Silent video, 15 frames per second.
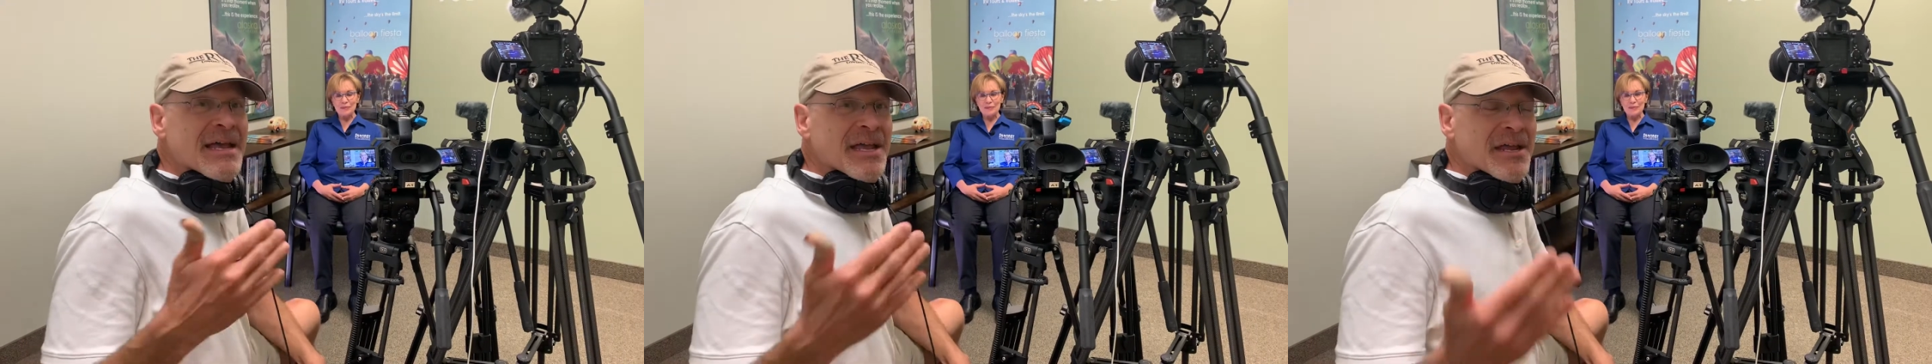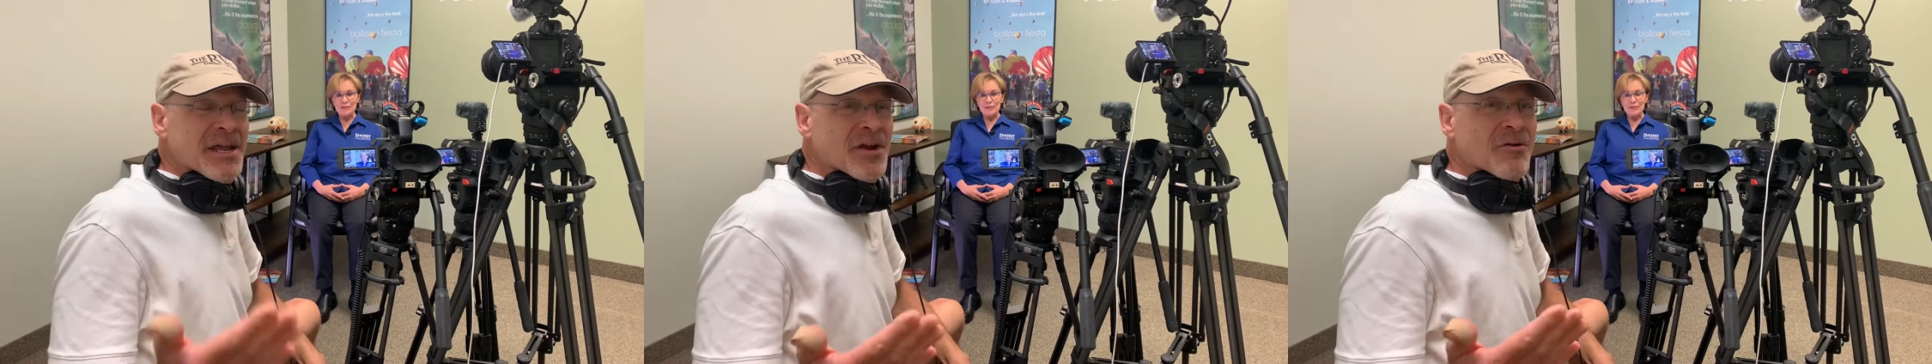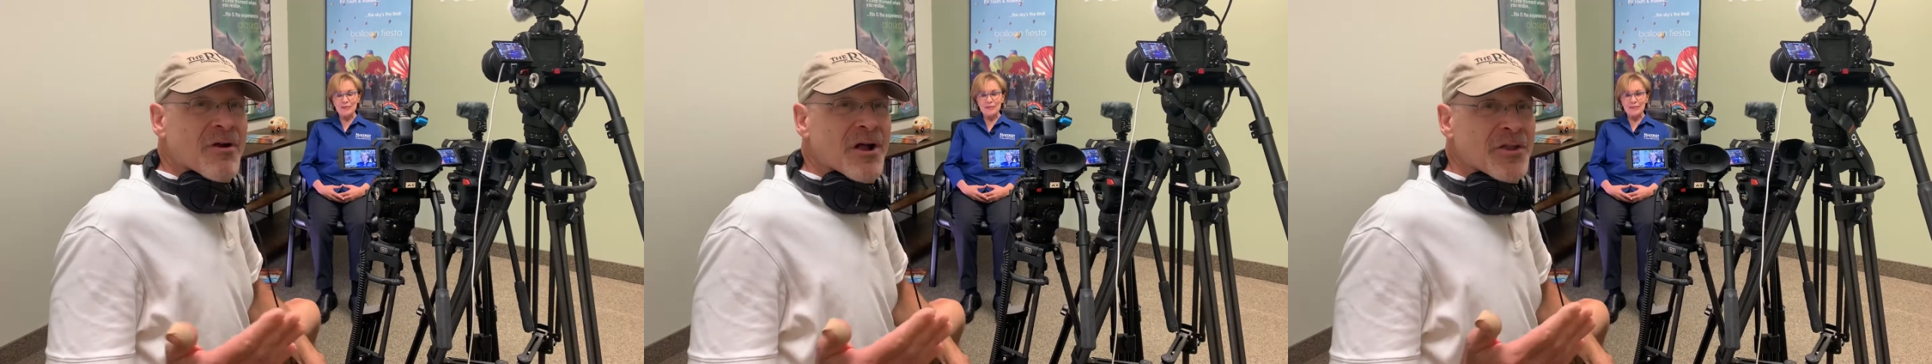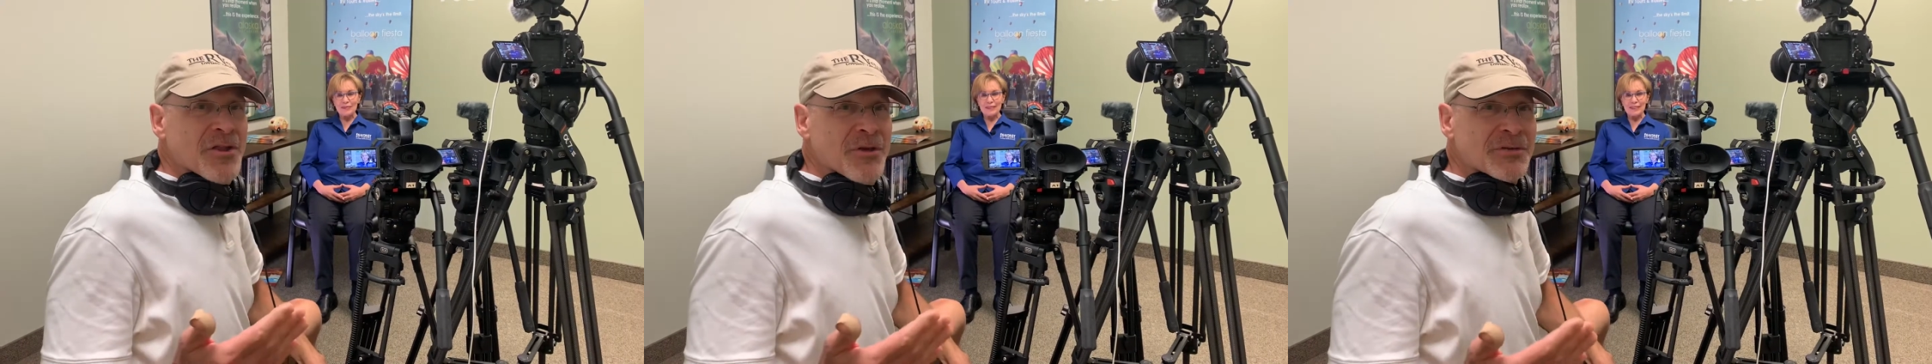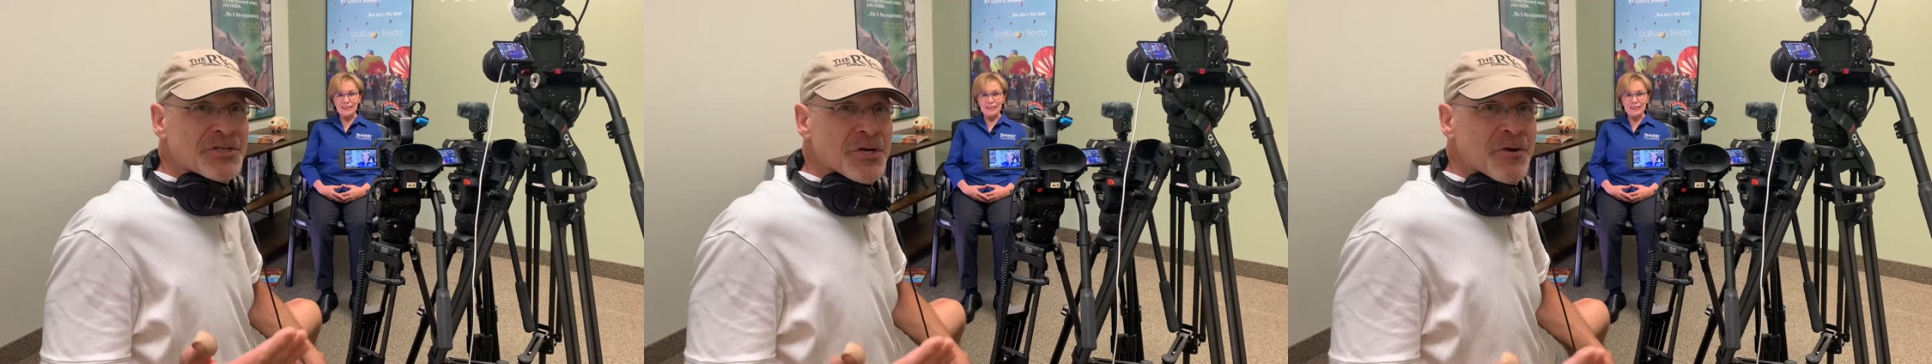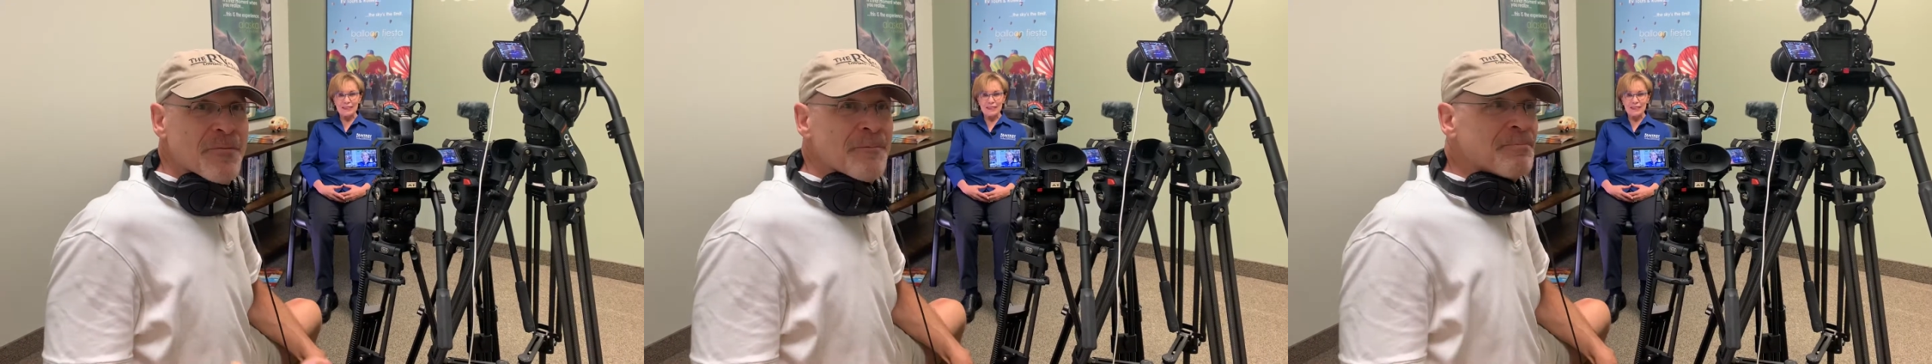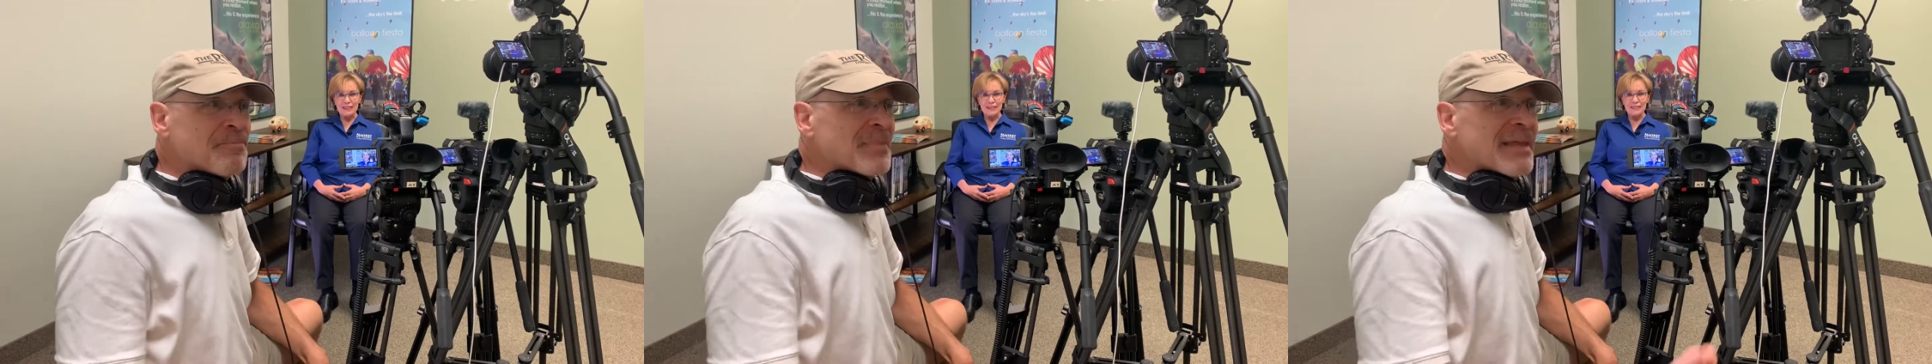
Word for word: here on YouTube.